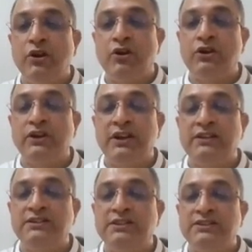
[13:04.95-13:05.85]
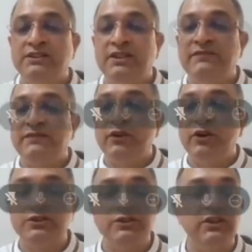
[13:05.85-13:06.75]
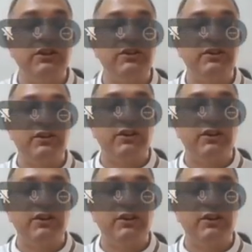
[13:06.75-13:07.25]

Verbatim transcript: organization, if your children